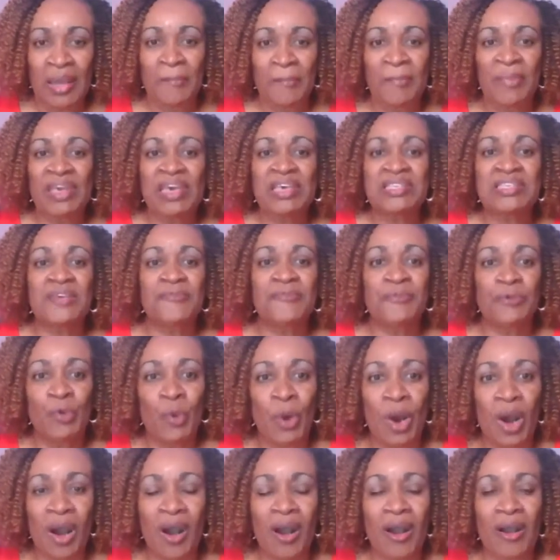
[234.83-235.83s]
Because if you
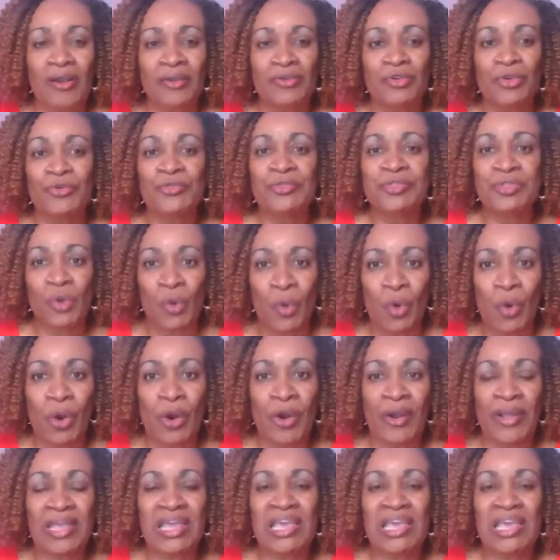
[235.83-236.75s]
are, your score,